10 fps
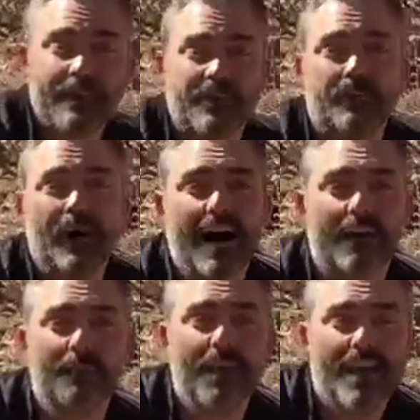at the
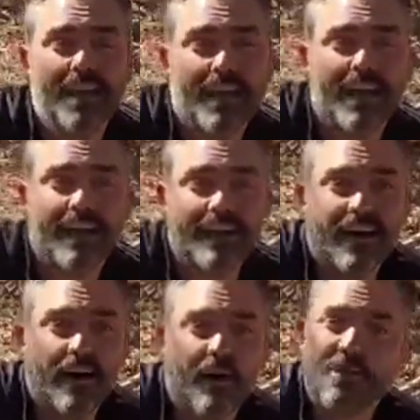bottom. And
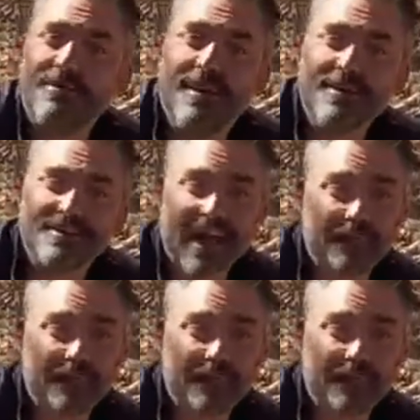uh, all you hunters out